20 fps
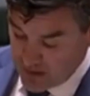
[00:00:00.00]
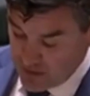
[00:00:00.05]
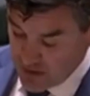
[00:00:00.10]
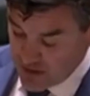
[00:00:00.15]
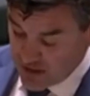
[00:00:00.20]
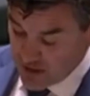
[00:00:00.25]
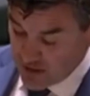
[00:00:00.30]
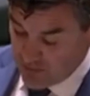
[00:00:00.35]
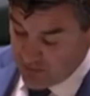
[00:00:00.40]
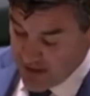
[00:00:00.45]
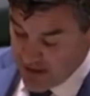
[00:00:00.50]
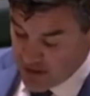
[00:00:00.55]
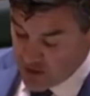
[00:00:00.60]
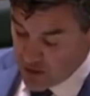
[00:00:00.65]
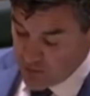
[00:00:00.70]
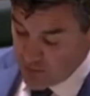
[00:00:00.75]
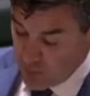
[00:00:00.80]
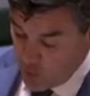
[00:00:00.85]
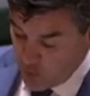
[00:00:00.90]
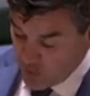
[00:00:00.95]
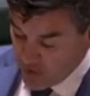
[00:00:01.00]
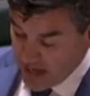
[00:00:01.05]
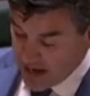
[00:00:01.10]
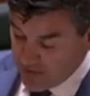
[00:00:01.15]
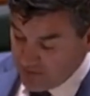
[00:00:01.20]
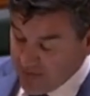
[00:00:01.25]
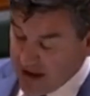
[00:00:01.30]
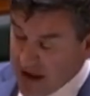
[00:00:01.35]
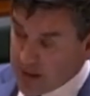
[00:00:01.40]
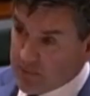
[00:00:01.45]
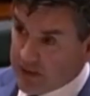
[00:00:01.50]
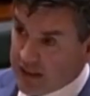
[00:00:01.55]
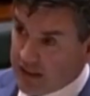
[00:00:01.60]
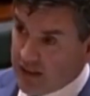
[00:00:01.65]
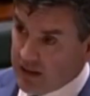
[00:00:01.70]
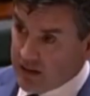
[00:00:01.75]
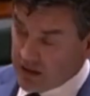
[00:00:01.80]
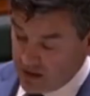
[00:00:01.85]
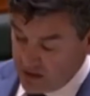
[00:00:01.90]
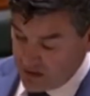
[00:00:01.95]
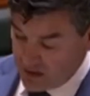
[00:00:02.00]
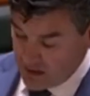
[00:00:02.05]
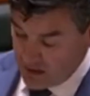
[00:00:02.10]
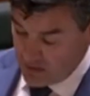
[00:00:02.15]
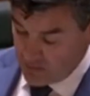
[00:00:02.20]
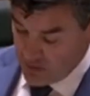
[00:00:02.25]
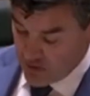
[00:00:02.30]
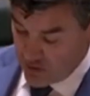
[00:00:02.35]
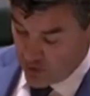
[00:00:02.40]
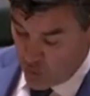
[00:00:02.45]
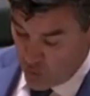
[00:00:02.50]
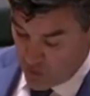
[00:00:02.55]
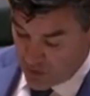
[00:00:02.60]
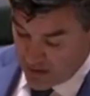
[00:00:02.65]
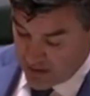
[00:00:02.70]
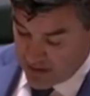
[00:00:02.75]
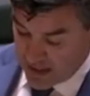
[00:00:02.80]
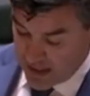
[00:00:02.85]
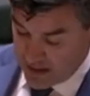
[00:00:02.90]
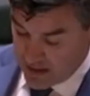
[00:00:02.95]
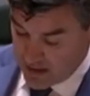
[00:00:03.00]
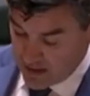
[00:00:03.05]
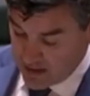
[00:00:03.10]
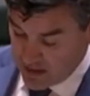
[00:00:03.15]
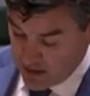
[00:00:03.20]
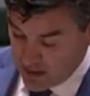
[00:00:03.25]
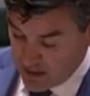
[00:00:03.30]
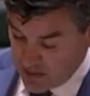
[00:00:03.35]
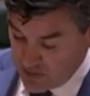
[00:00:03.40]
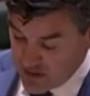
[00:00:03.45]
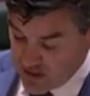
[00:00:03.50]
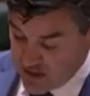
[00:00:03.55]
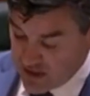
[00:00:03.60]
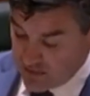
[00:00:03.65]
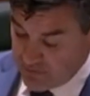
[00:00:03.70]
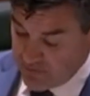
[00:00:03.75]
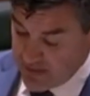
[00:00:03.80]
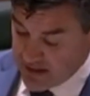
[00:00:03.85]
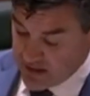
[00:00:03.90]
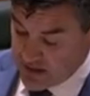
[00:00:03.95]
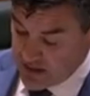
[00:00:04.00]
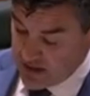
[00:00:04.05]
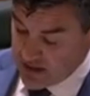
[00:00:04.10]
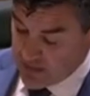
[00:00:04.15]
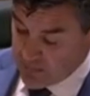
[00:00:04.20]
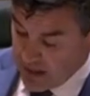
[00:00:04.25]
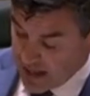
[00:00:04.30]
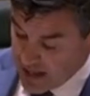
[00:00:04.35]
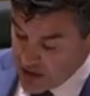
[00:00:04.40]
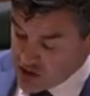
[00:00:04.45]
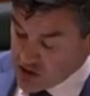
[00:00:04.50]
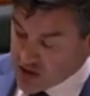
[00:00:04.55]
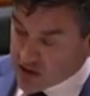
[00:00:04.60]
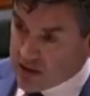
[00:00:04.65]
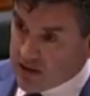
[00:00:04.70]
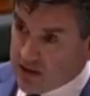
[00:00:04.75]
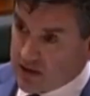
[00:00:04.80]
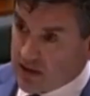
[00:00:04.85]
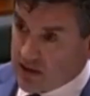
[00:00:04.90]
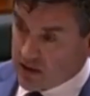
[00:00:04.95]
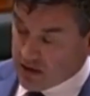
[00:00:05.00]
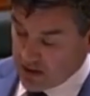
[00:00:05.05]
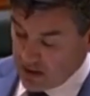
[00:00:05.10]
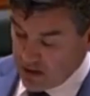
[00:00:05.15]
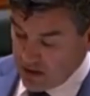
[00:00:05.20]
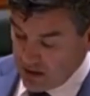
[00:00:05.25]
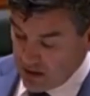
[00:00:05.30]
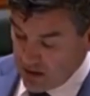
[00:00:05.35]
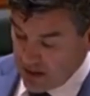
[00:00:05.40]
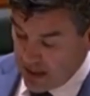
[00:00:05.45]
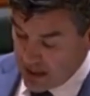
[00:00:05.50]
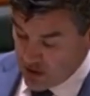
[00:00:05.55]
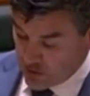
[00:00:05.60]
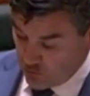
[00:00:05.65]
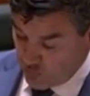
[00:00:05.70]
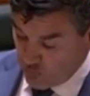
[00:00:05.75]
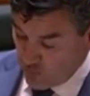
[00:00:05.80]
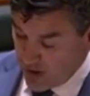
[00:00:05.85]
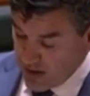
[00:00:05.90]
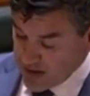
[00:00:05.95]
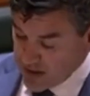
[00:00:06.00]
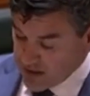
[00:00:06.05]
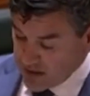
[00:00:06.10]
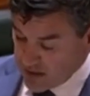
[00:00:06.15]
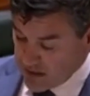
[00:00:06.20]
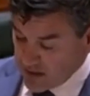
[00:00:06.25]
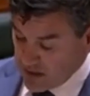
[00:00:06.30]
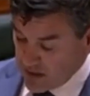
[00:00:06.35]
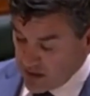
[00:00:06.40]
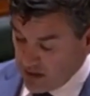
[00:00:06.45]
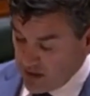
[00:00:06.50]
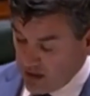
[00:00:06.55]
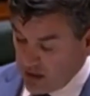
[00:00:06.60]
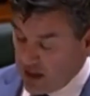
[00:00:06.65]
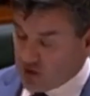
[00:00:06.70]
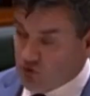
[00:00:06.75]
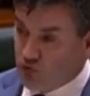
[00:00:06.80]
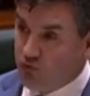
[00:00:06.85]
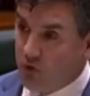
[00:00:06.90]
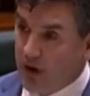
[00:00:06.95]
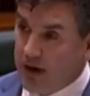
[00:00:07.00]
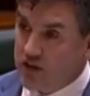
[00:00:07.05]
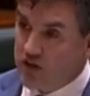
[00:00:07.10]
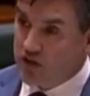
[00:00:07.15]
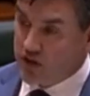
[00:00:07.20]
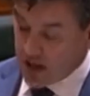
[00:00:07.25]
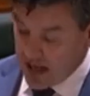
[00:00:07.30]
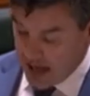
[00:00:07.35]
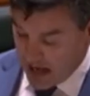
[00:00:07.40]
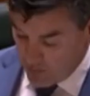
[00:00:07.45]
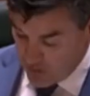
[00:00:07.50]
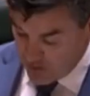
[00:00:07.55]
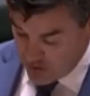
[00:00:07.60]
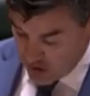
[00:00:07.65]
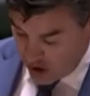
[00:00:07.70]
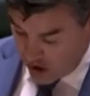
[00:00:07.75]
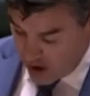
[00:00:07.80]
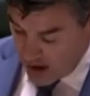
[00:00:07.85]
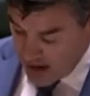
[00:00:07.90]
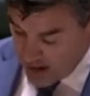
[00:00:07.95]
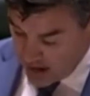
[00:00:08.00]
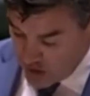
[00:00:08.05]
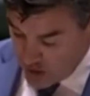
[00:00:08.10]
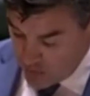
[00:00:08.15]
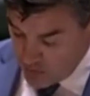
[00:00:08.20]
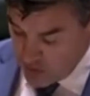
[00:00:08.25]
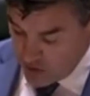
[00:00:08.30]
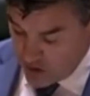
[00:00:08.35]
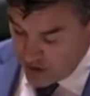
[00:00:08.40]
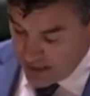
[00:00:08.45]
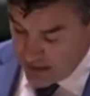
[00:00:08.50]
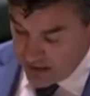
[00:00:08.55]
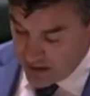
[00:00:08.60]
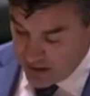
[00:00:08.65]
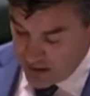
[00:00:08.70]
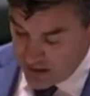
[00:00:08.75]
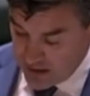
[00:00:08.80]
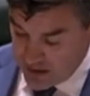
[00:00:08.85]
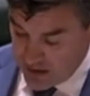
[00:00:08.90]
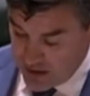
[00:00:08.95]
This has affected more than our family, Ms. Gordon said. This has affected his patients, his friends. It's reached our entire community.